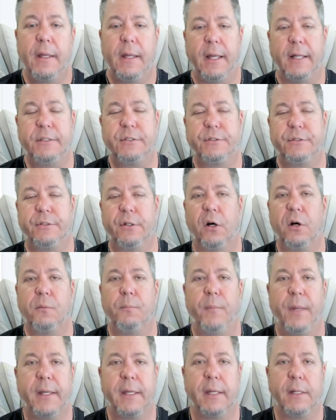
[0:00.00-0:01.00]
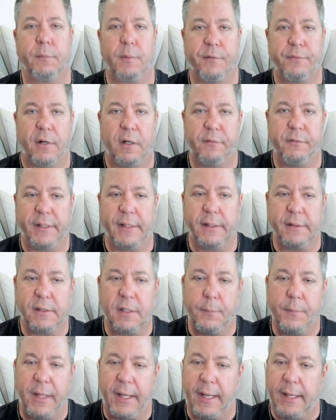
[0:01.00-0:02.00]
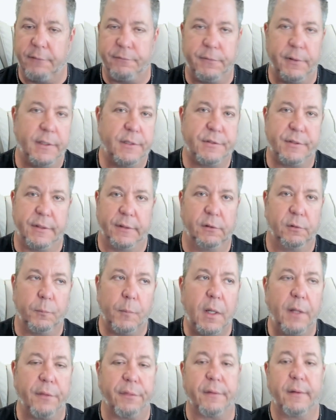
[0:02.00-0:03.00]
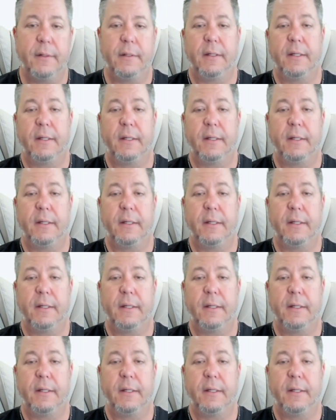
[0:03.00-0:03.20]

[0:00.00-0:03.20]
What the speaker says: and start making revolving income every single month.